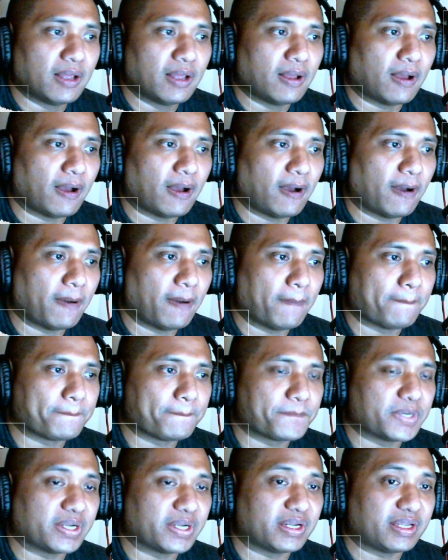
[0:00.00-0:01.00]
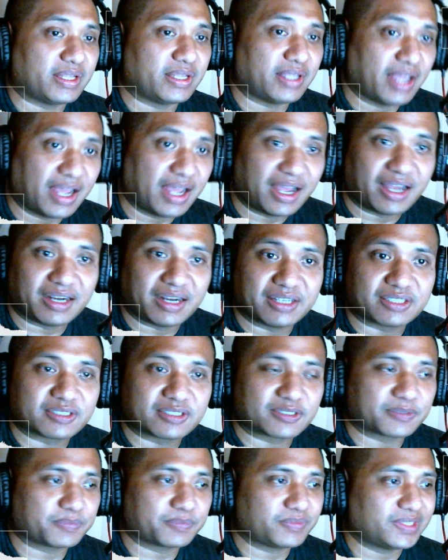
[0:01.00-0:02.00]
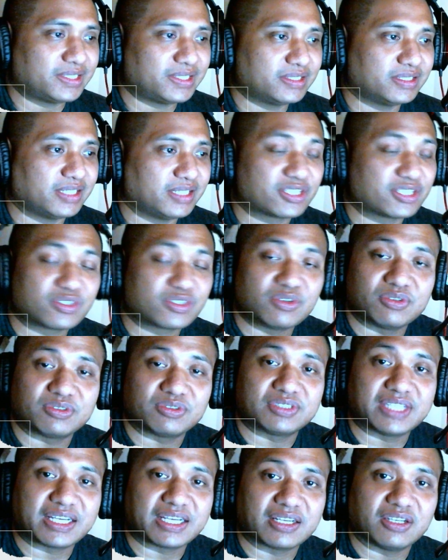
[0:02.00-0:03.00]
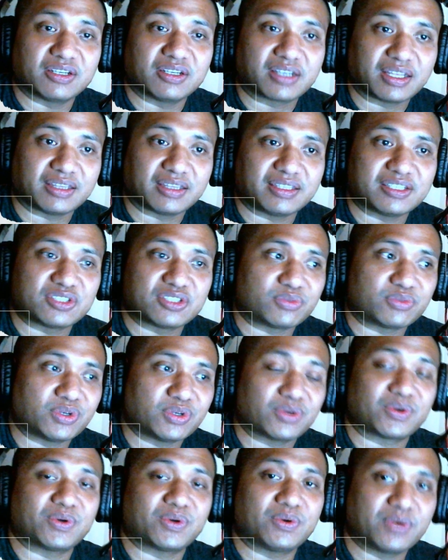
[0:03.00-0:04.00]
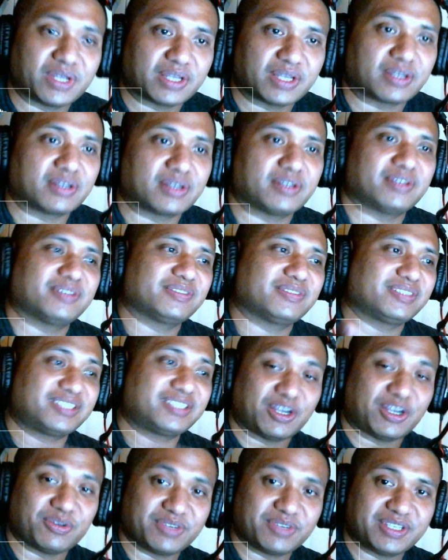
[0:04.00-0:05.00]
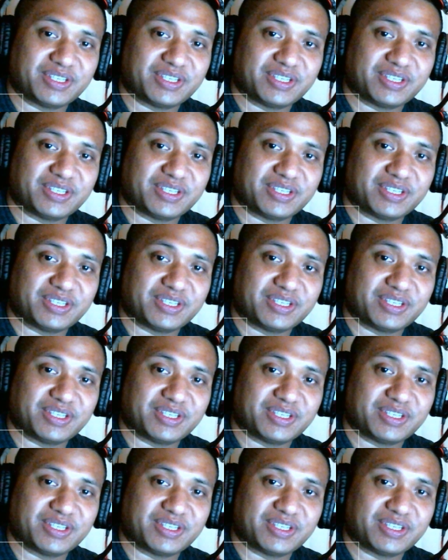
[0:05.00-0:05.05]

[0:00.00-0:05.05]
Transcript: Um, but yeah, let's Let's go take a look at this real quick, shall we?